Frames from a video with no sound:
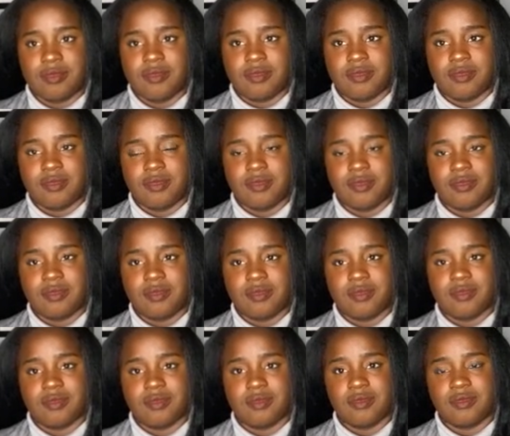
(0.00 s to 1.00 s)

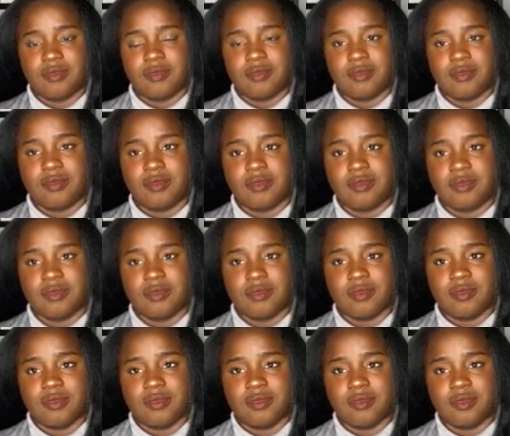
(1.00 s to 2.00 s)

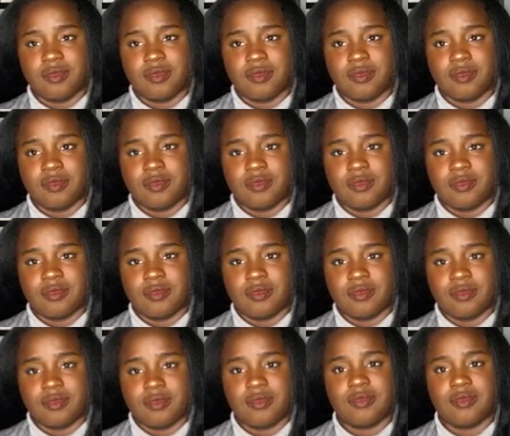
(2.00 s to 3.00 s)

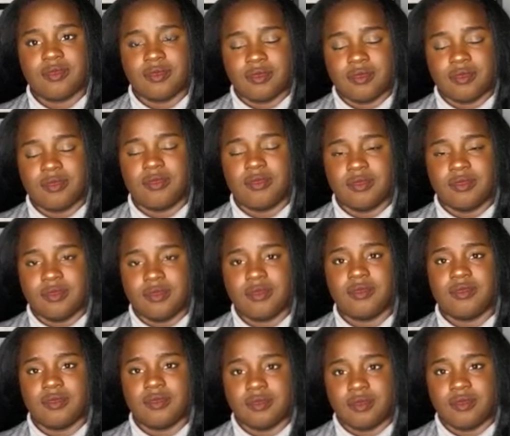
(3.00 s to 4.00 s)

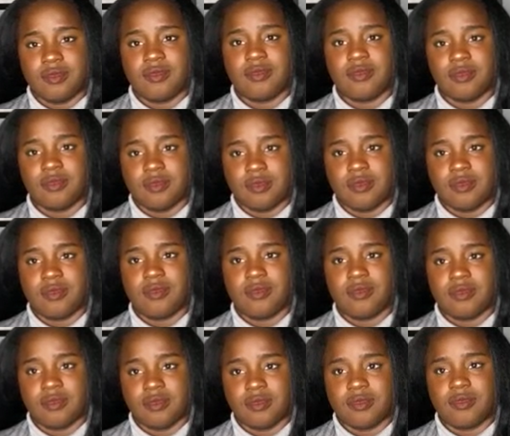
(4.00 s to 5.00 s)

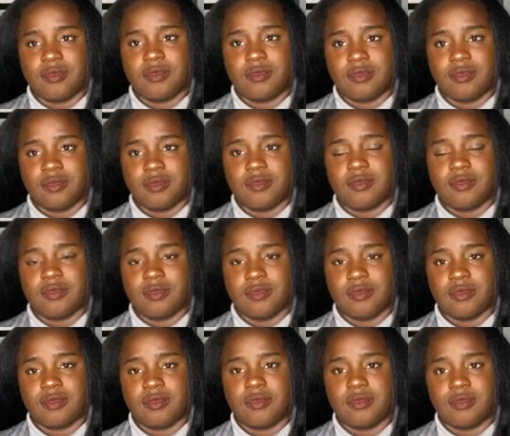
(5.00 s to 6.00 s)

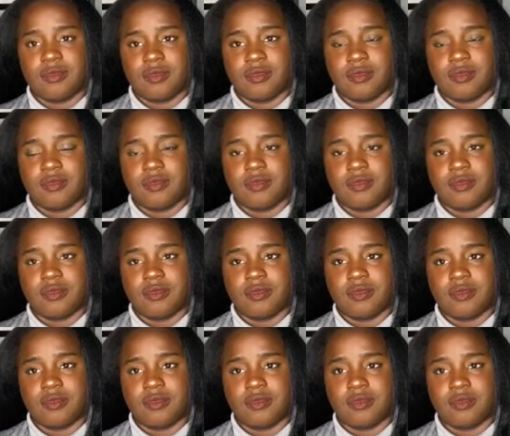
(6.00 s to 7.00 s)

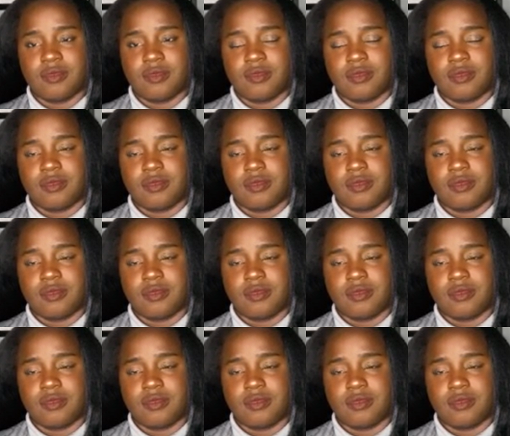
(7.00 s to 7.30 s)
(not speaking)